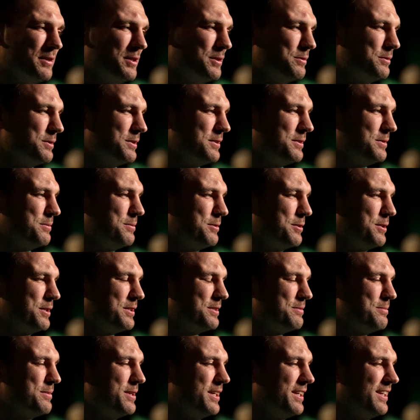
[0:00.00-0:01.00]
always
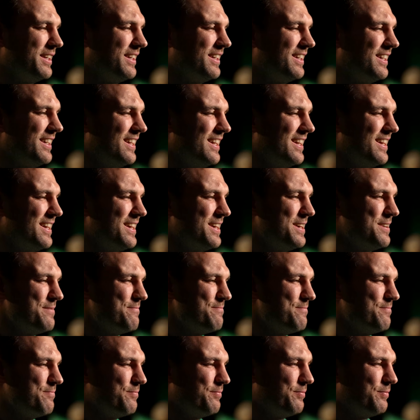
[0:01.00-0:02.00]
supports me.
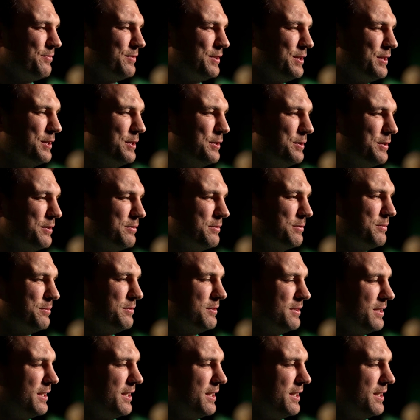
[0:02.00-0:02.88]
Um, you know, even